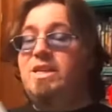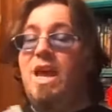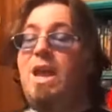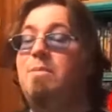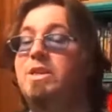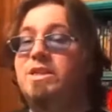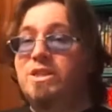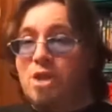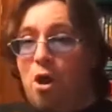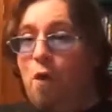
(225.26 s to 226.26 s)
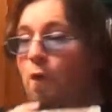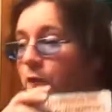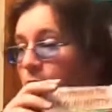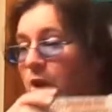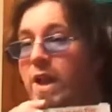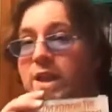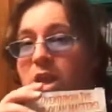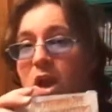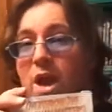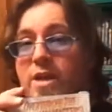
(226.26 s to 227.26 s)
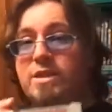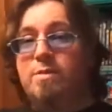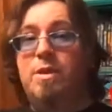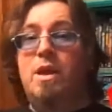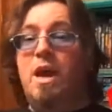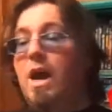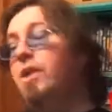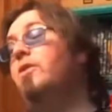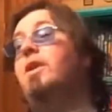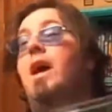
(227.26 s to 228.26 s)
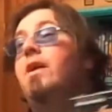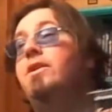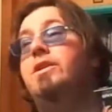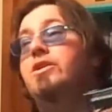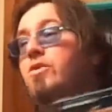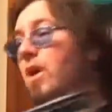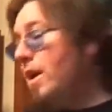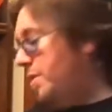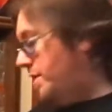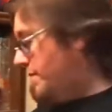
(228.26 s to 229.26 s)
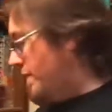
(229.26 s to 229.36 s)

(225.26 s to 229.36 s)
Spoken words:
game is so fucking awesome, I don't know how to describe it.